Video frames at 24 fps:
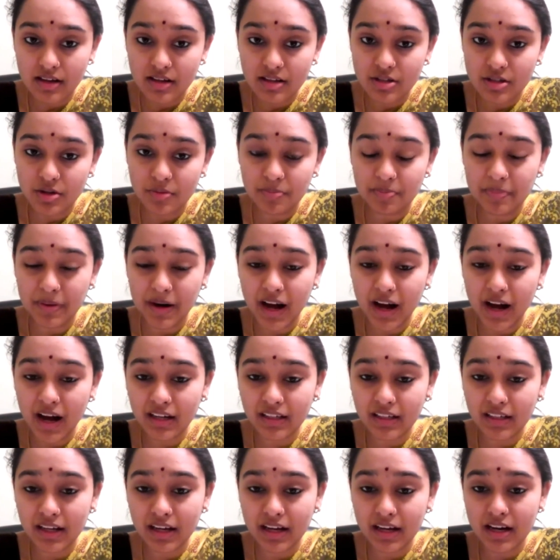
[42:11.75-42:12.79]
So
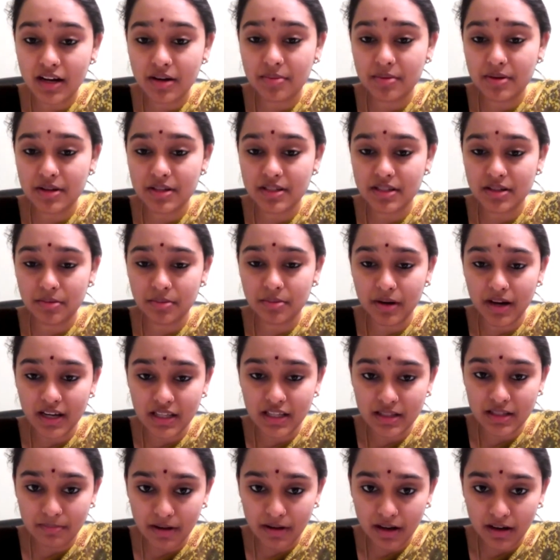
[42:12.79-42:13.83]
Pragnyaha was a
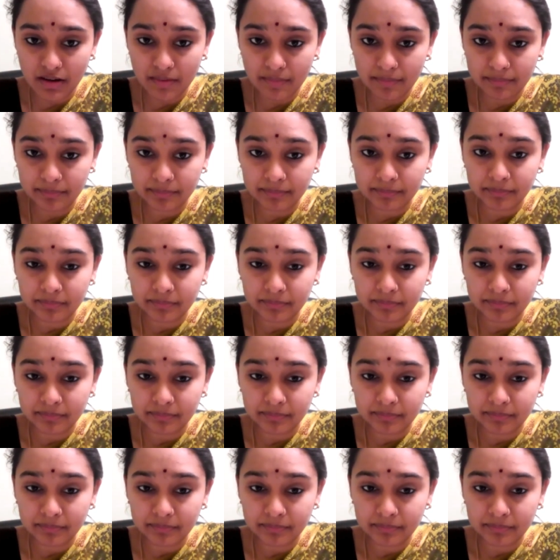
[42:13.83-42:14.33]
wise man.